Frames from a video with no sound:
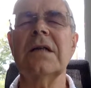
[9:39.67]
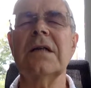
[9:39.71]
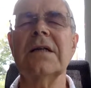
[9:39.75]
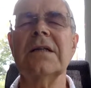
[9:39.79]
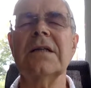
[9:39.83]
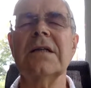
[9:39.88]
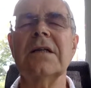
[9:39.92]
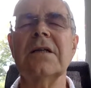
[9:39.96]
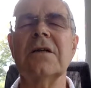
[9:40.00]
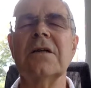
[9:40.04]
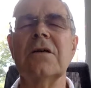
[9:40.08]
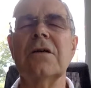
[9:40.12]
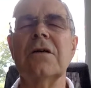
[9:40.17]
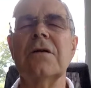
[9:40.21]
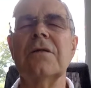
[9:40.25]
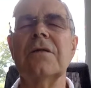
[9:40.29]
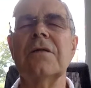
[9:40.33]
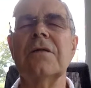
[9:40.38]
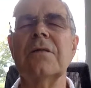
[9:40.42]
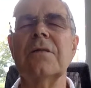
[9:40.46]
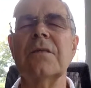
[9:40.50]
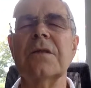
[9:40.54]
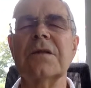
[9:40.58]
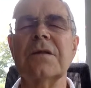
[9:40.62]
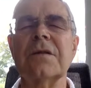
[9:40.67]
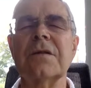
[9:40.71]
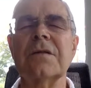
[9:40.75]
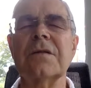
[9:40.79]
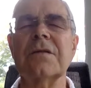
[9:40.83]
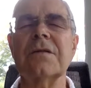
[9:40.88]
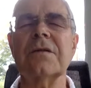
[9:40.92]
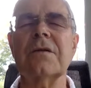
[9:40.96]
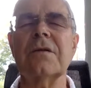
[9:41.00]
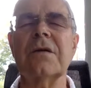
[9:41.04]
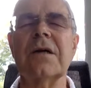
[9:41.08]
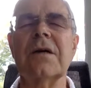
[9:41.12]
letting go of the
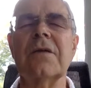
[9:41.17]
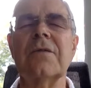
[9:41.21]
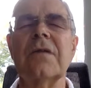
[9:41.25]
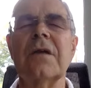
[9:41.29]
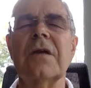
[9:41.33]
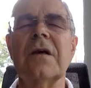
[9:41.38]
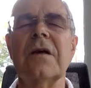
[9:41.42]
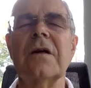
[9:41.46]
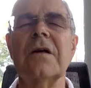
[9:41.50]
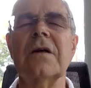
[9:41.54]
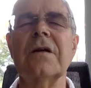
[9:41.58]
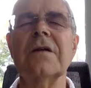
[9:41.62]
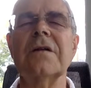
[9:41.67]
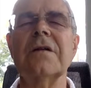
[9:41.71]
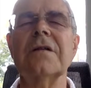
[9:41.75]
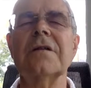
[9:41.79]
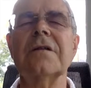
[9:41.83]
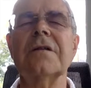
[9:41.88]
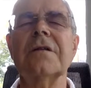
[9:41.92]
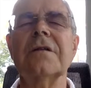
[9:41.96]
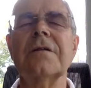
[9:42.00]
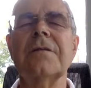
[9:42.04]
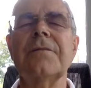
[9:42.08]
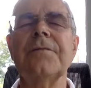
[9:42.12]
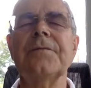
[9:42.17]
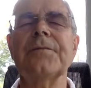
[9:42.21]
muscles around the eyes.